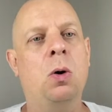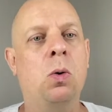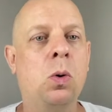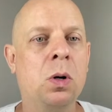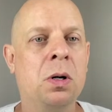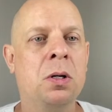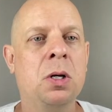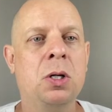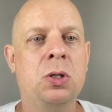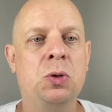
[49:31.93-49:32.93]
or
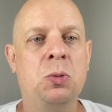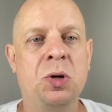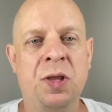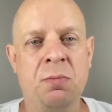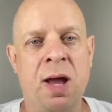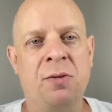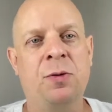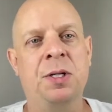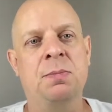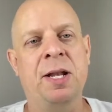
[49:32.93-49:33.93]
do breathing
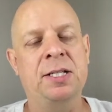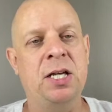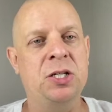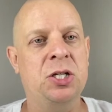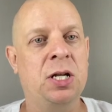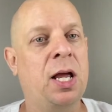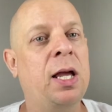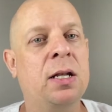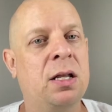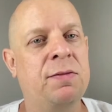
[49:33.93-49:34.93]
mindfulness meditation
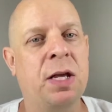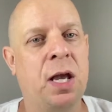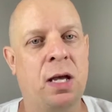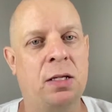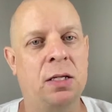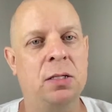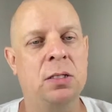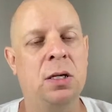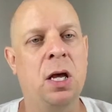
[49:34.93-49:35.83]
and loving kindness.